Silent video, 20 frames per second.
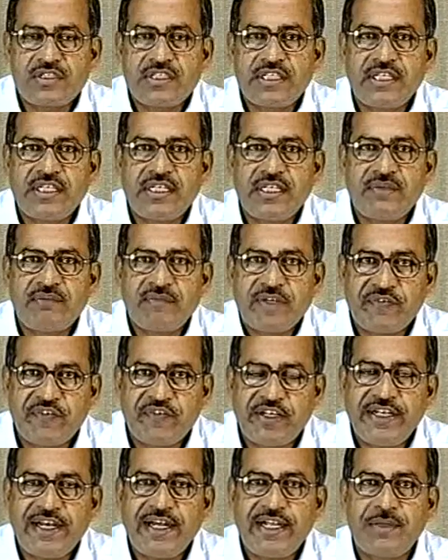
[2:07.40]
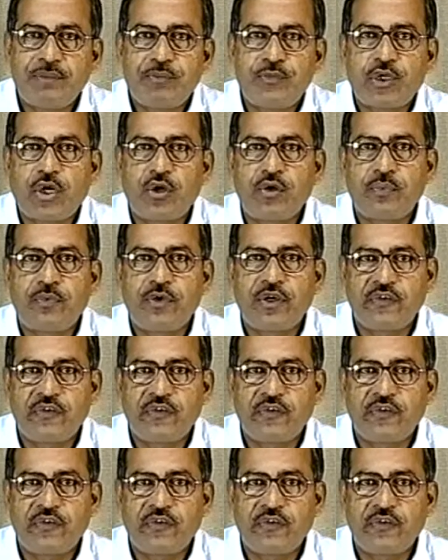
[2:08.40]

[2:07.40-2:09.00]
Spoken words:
the memory and input output